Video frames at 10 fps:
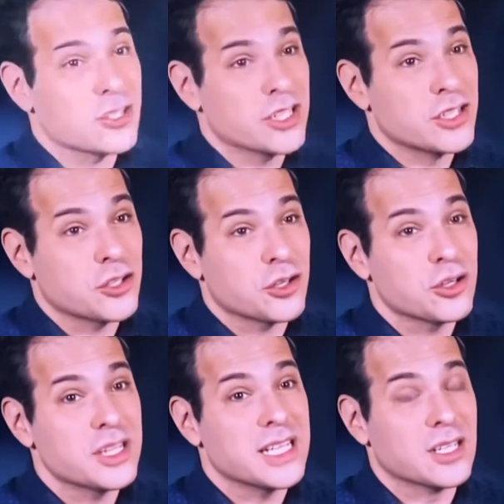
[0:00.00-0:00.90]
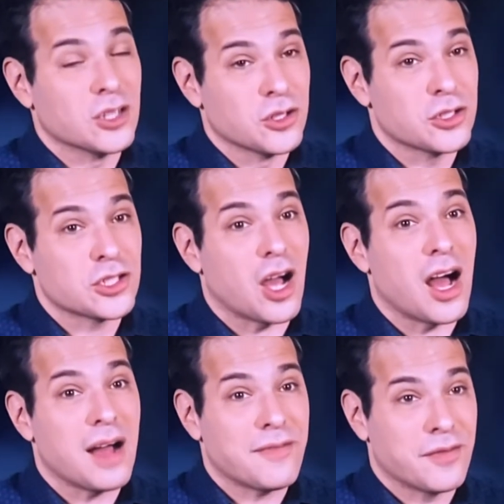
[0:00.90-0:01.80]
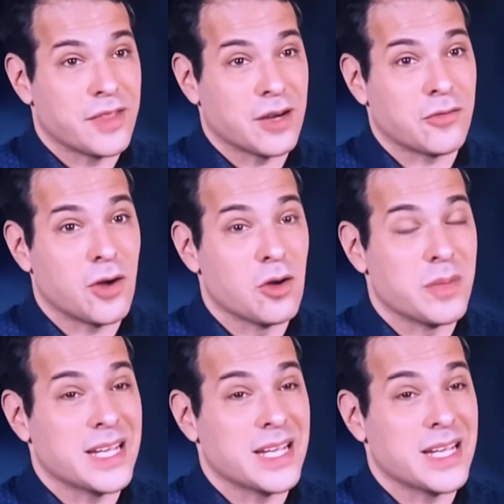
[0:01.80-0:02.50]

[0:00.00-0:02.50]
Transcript: actually turn the alerts off of their phone